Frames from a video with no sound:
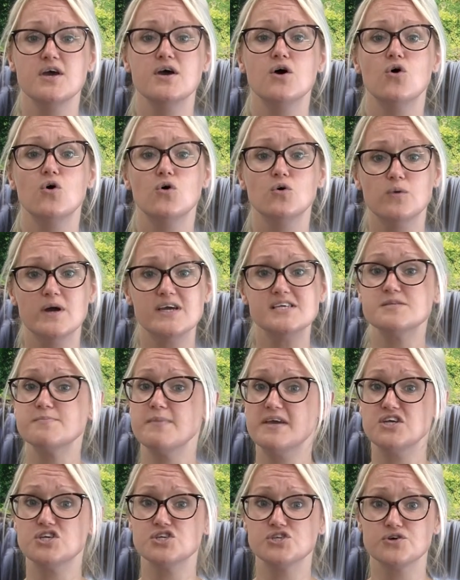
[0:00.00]
Always
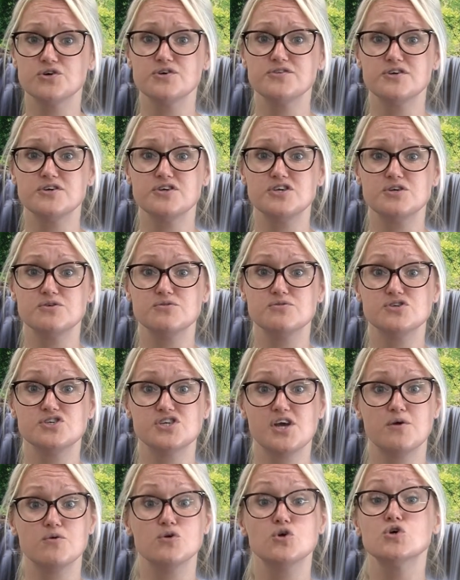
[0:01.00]
make sure that you
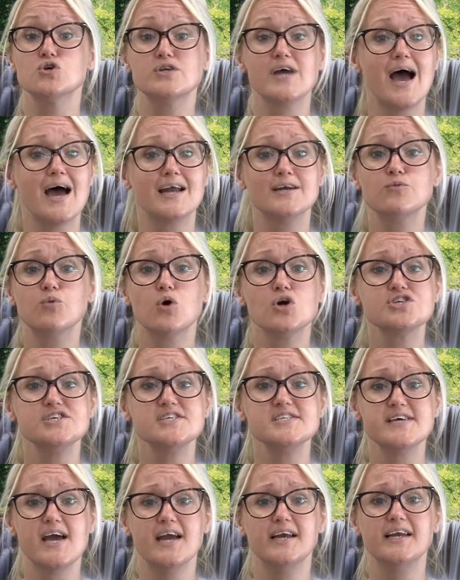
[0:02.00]
show good hand washing
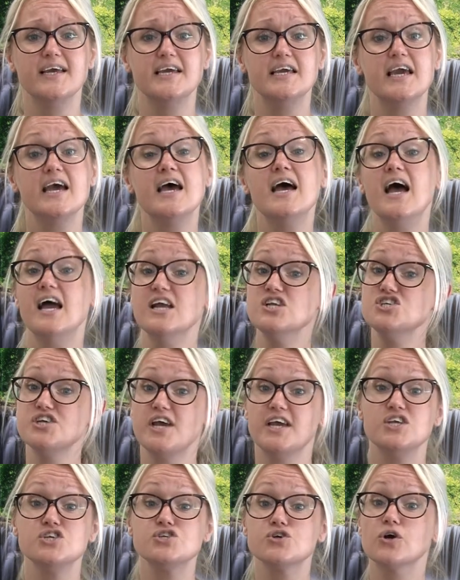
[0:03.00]
technique and
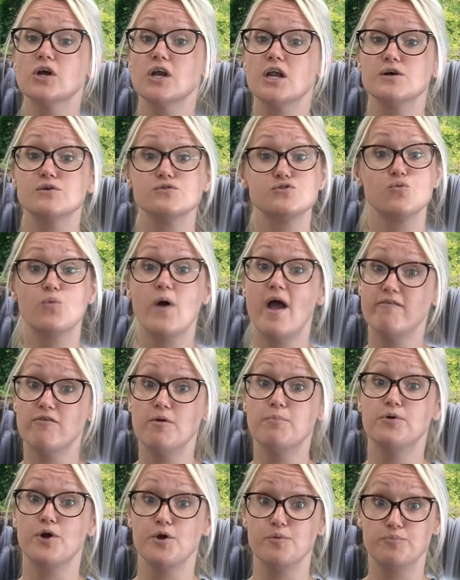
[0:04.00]
change your clothes where
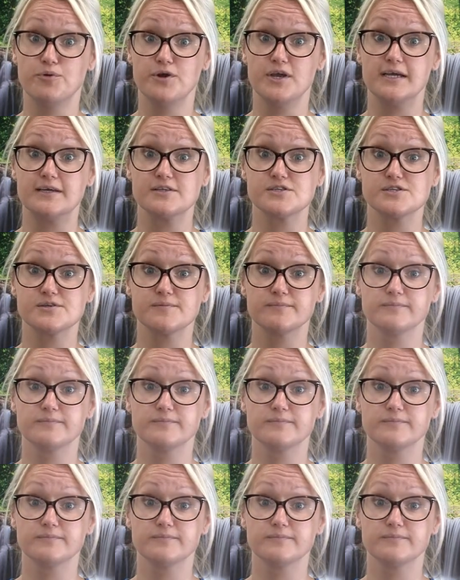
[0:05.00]
appropriate.